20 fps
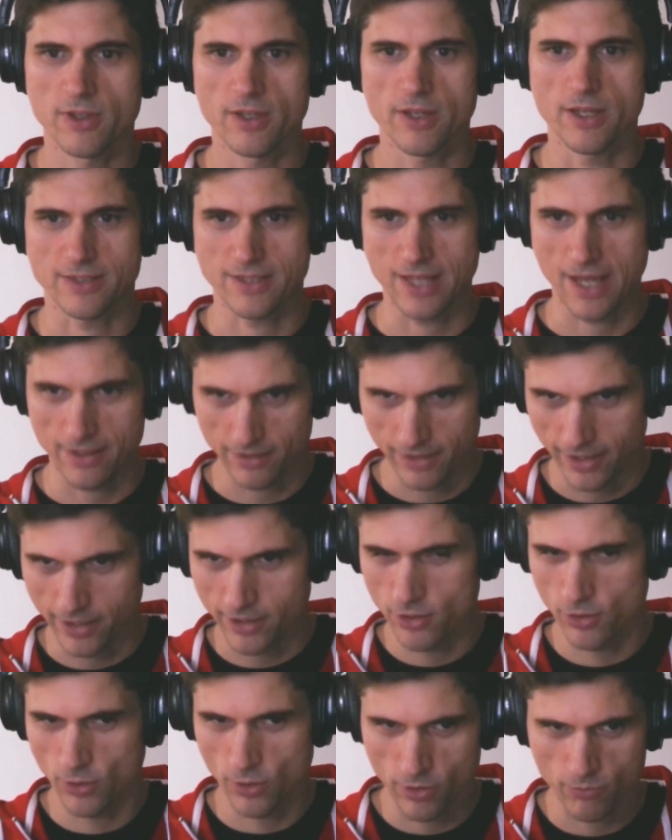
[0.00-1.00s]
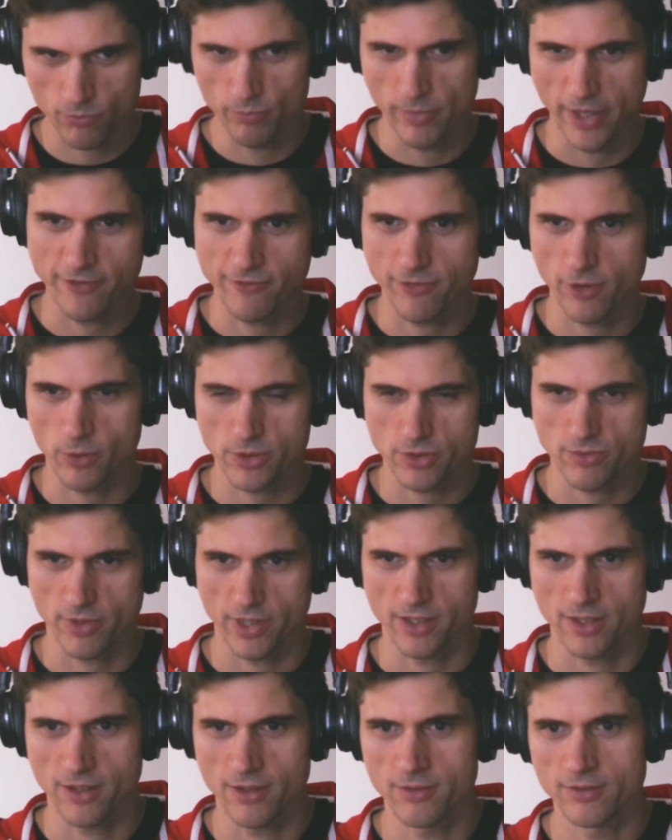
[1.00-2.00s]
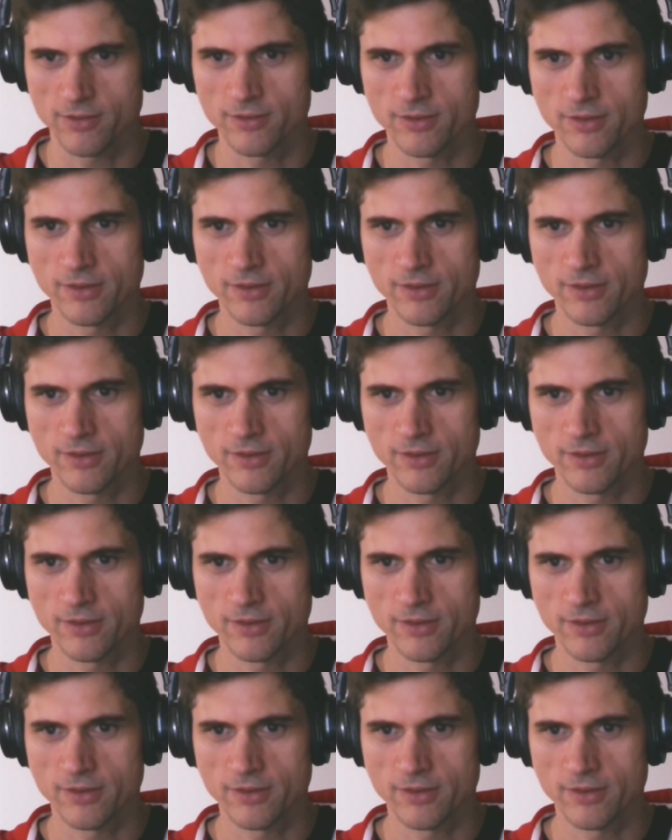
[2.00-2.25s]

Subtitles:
Is that like your main focus right now?